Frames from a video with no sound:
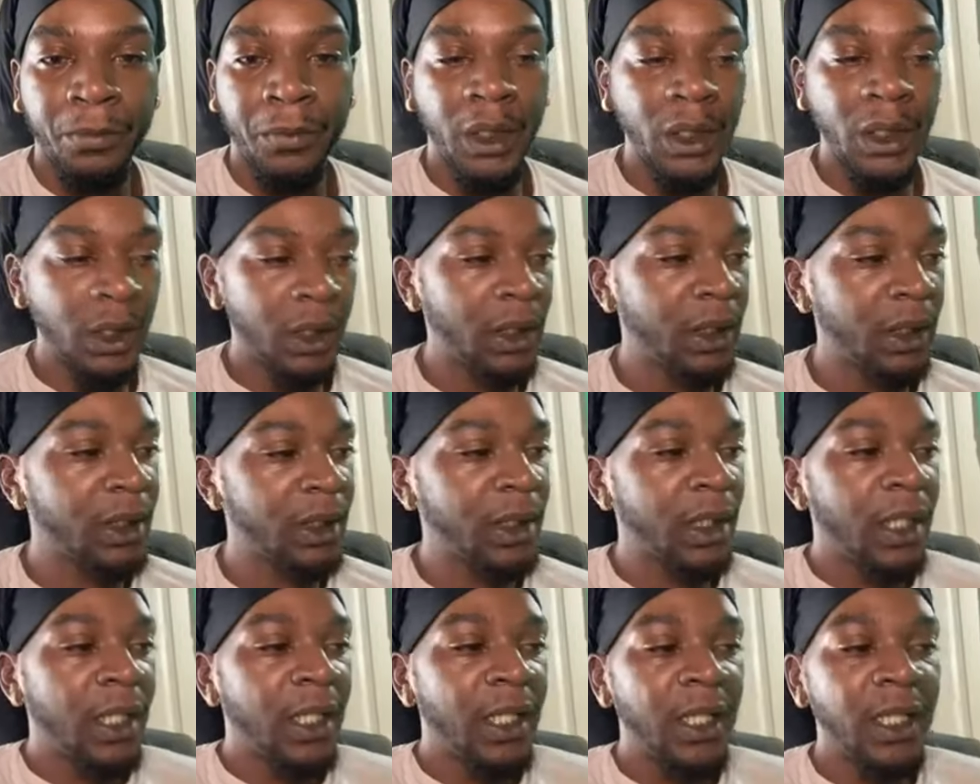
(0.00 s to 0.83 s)
It is
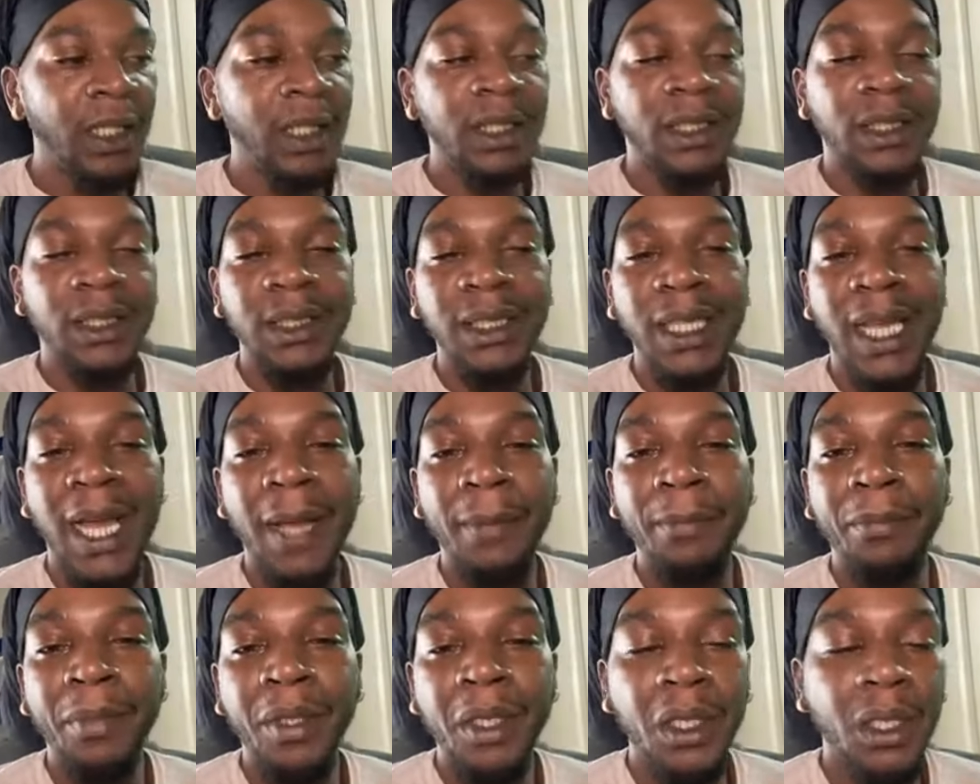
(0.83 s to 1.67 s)
it is not
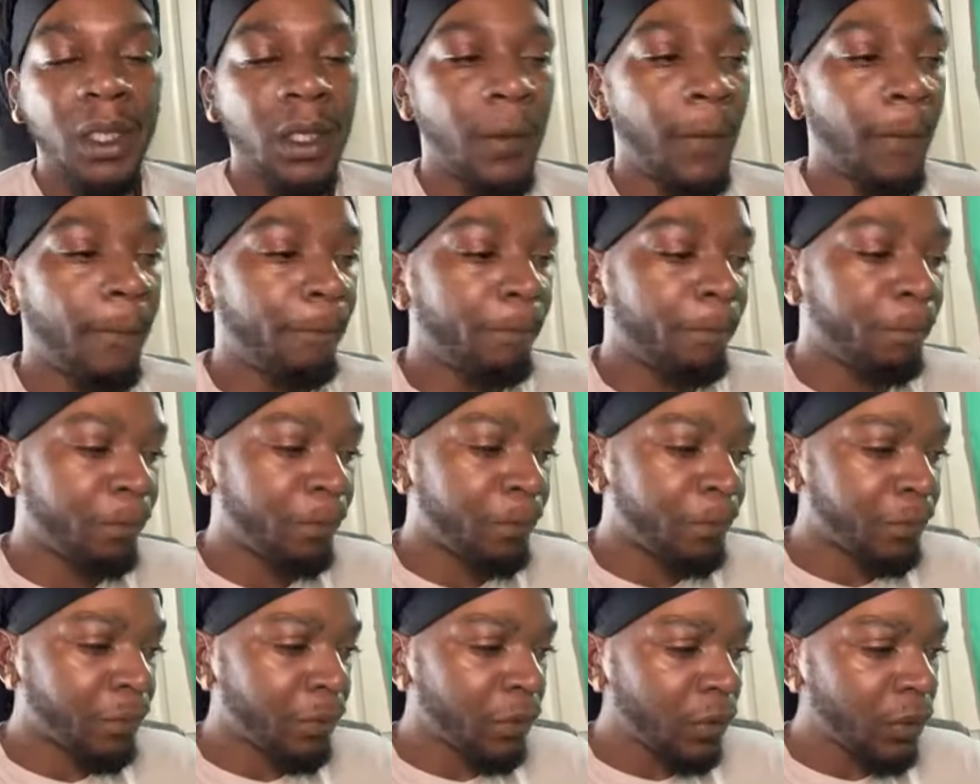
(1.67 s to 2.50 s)
being
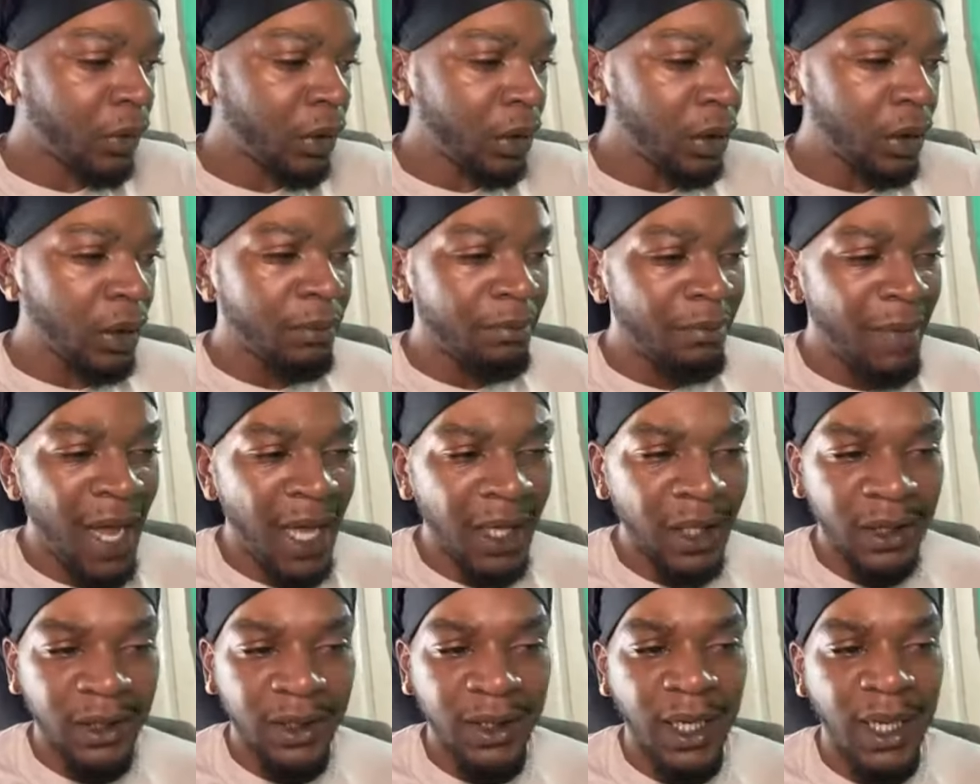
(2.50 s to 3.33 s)

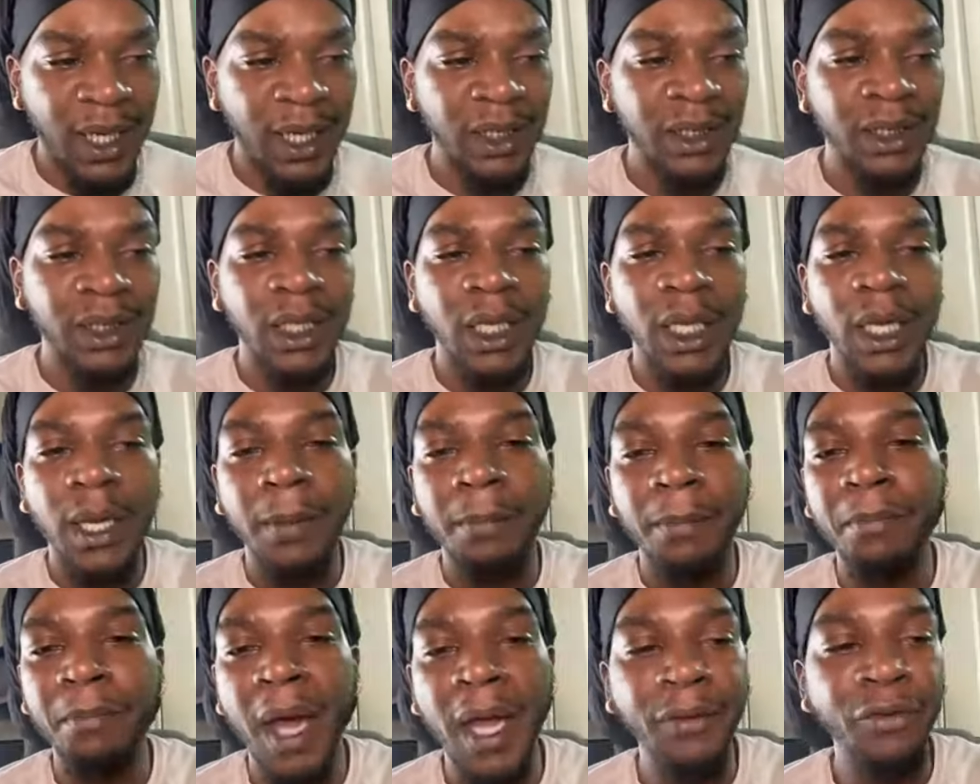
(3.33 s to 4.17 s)
malicized
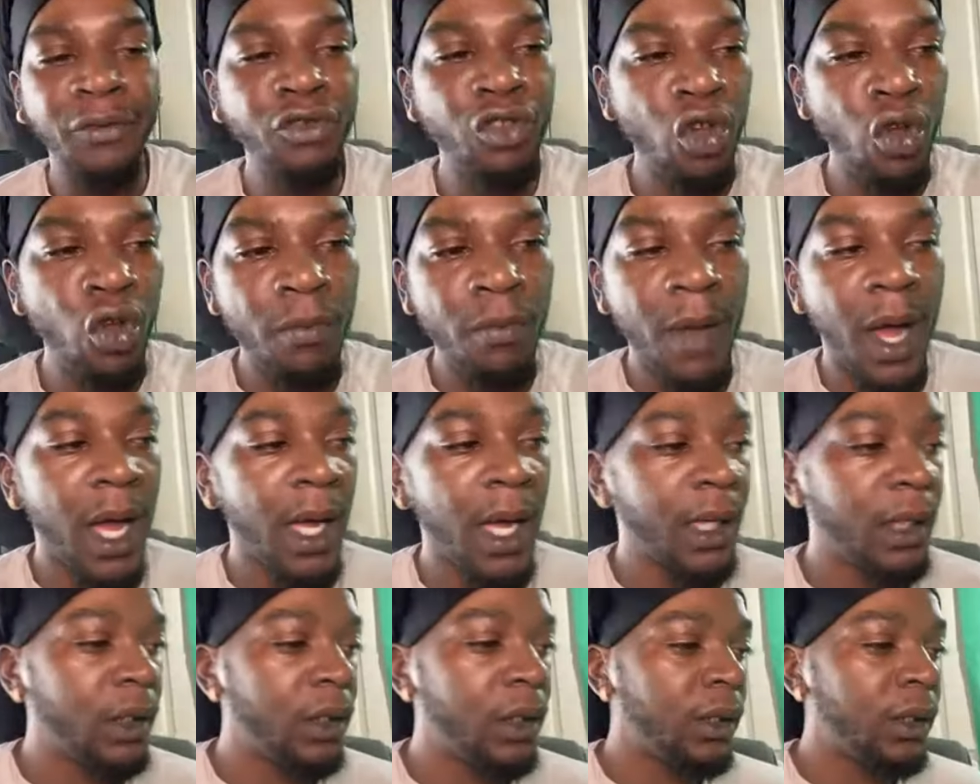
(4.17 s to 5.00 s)
by
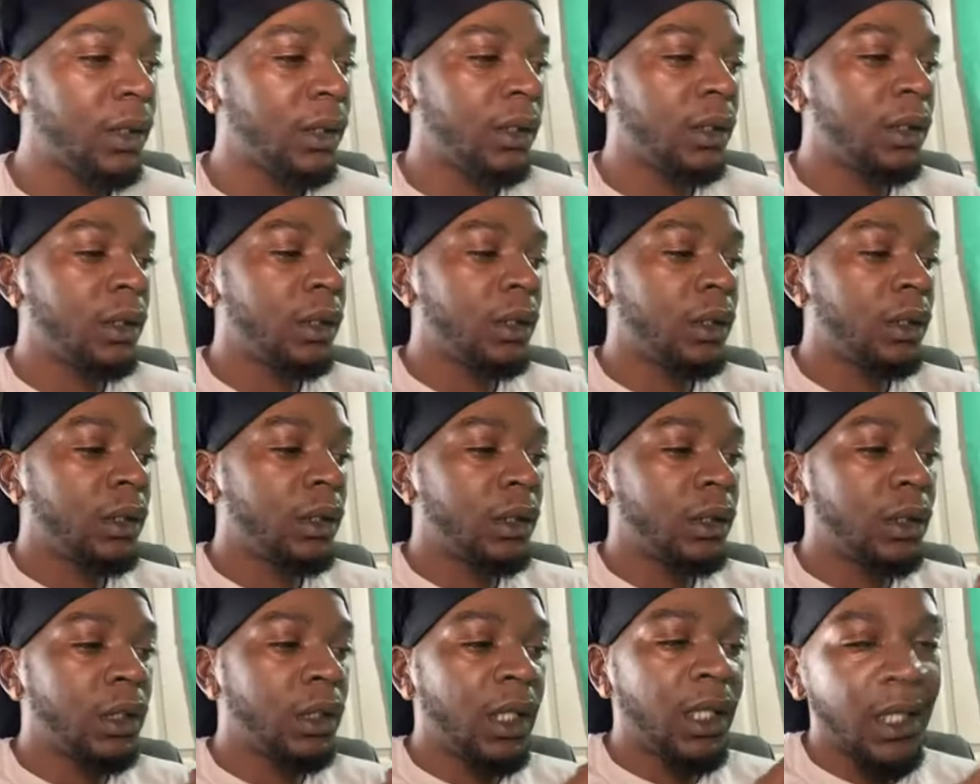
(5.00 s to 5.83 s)
nobody's
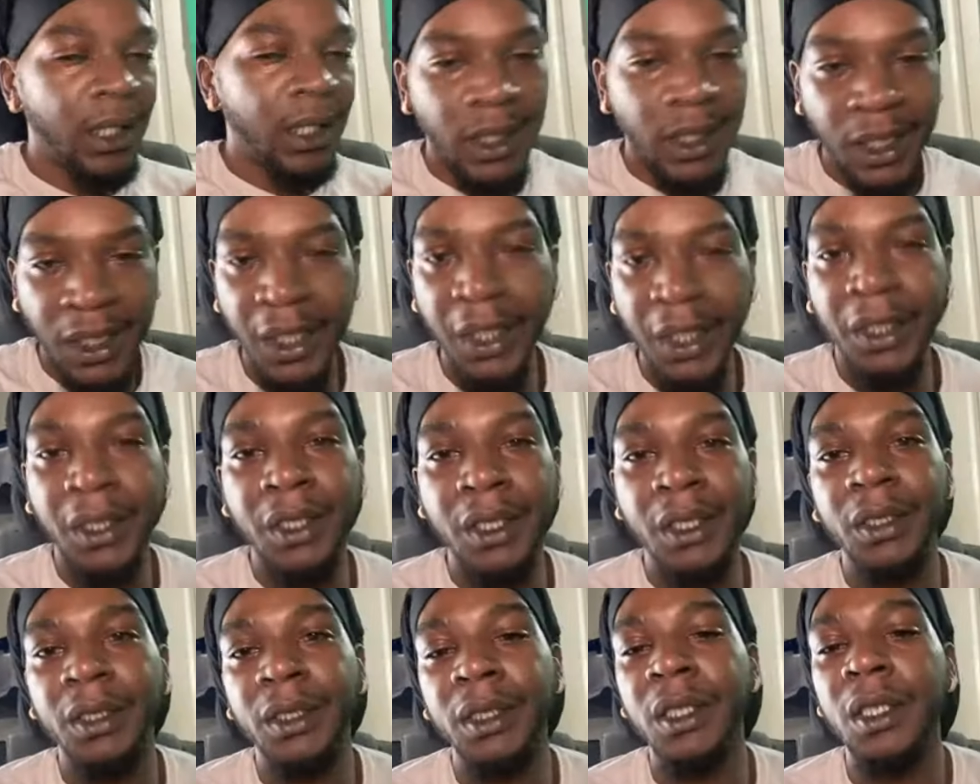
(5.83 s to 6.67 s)
hidden
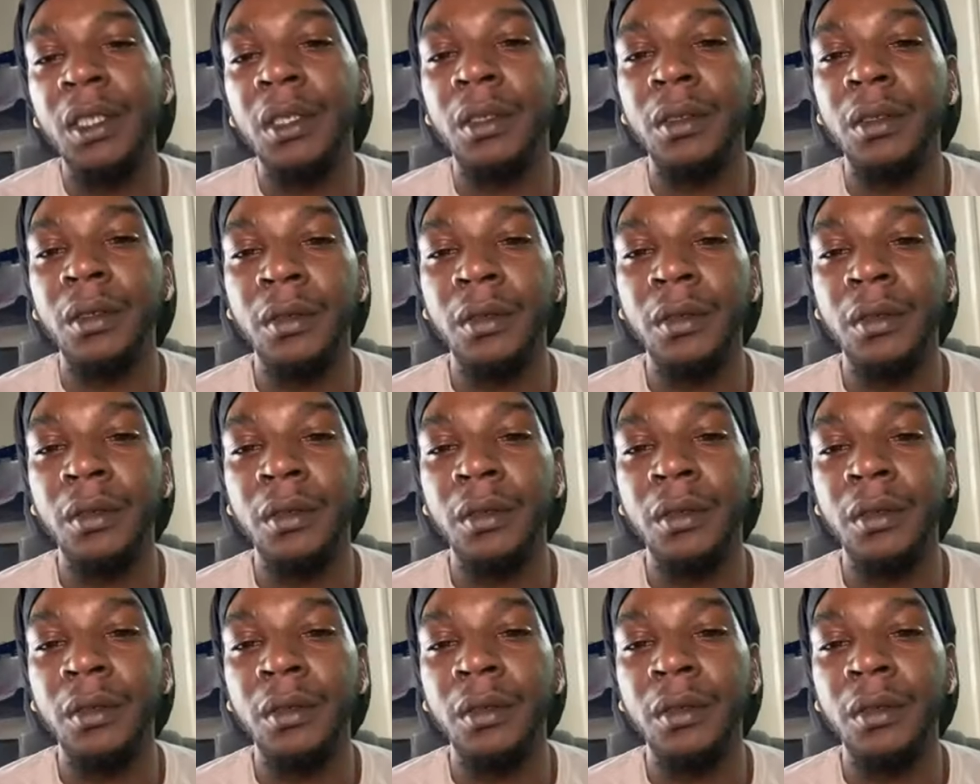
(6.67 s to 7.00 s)
intent.